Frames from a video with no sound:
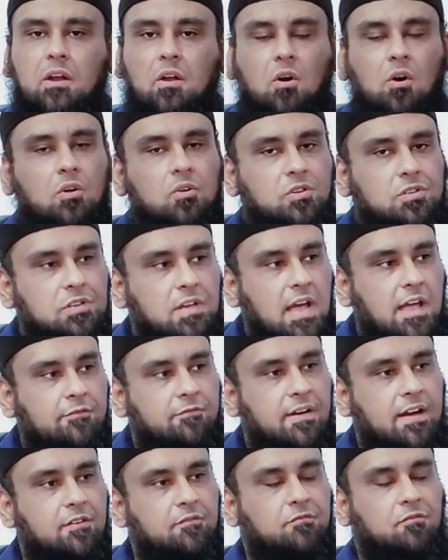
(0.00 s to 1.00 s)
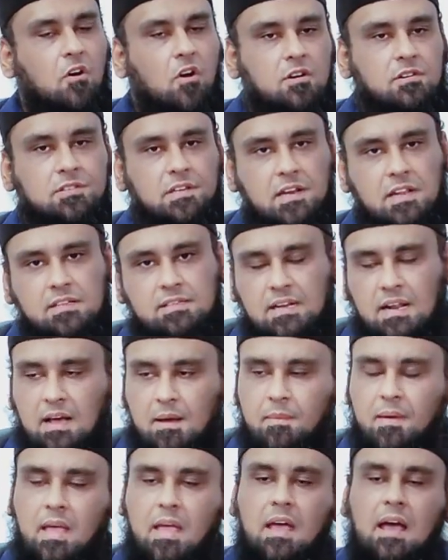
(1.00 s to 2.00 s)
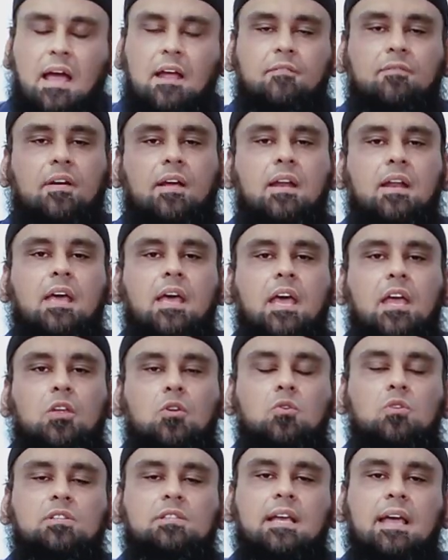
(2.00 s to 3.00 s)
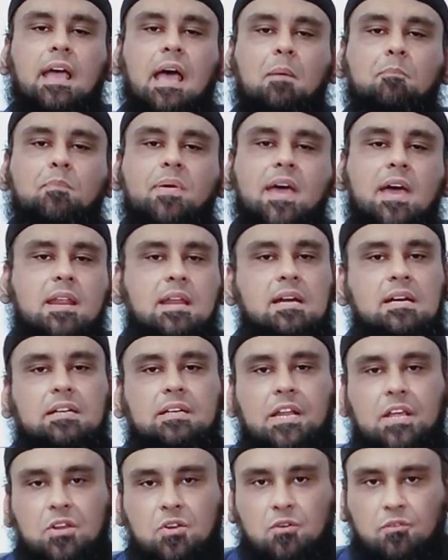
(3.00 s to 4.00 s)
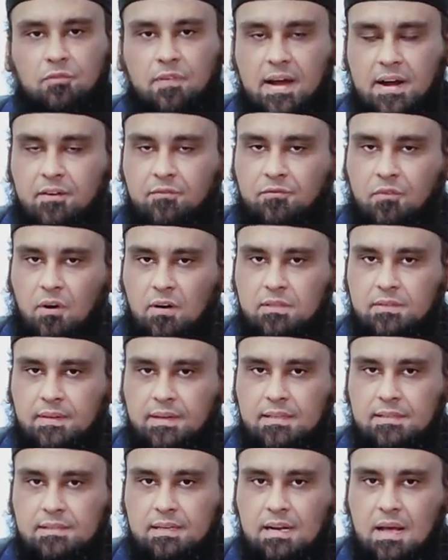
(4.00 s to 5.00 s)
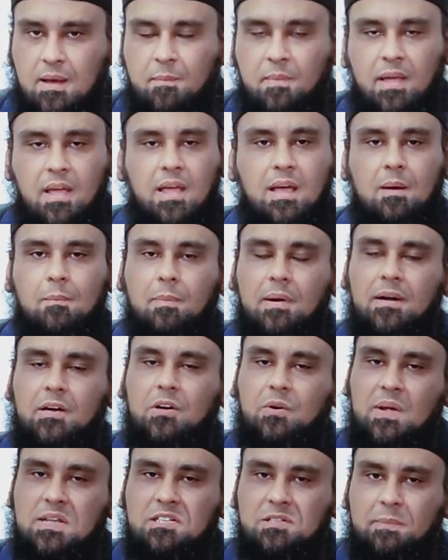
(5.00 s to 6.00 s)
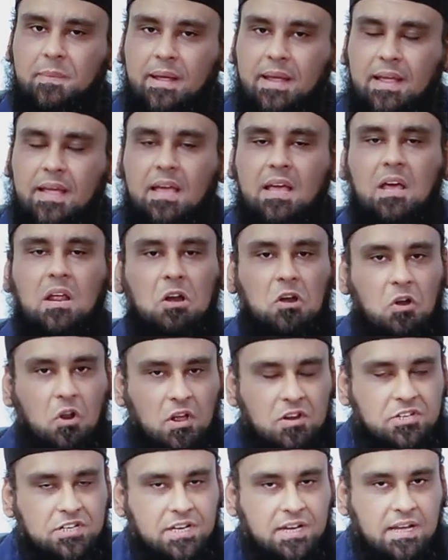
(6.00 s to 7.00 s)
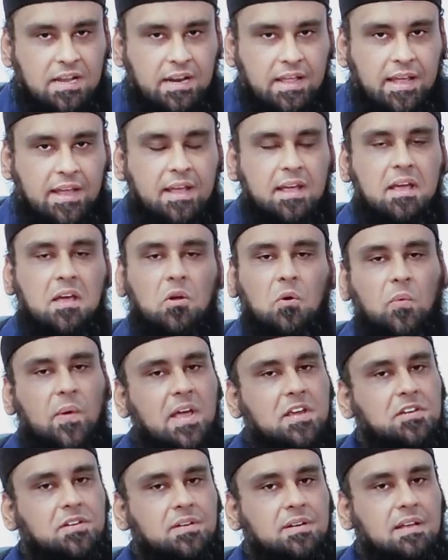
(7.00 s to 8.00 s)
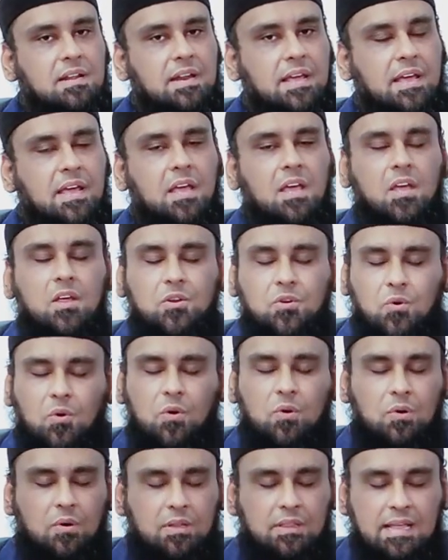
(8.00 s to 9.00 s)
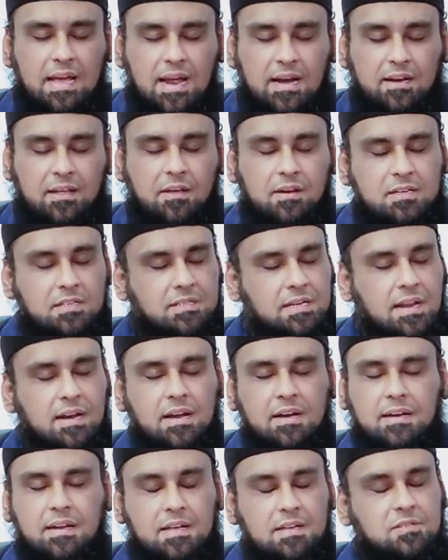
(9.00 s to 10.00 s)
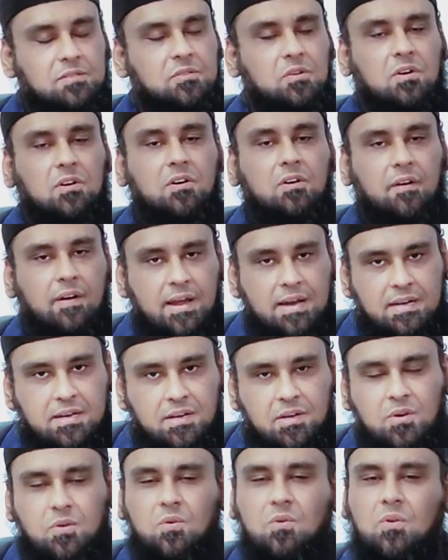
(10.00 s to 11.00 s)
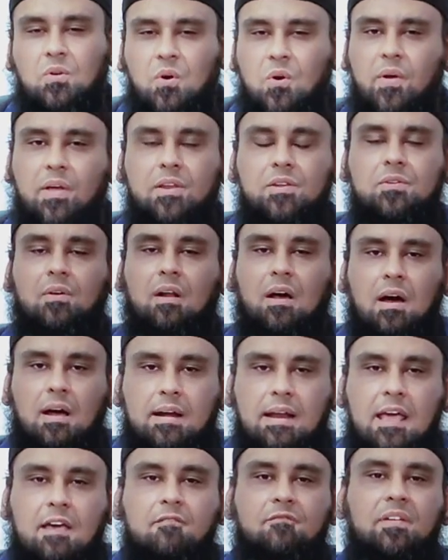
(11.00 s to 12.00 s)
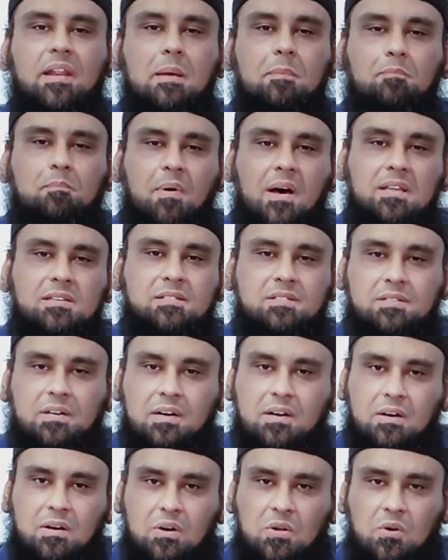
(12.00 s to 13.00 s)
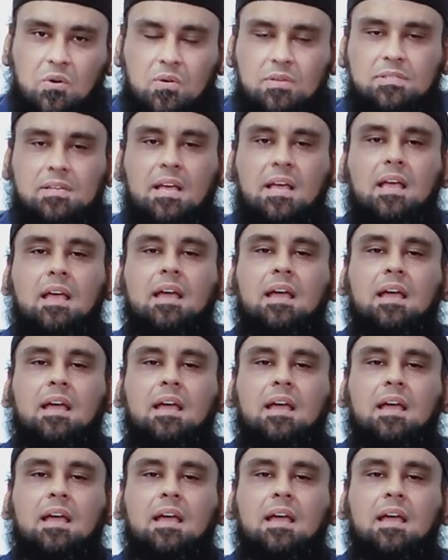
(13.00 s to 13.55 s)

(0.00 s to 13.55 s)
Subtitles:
that, oh, you see, I find faults in Islam. And well, you say apparently you find faults in Islam, but trust me, logically, rationally, you know that Christianity is not right. You know in your heart, every pastor knows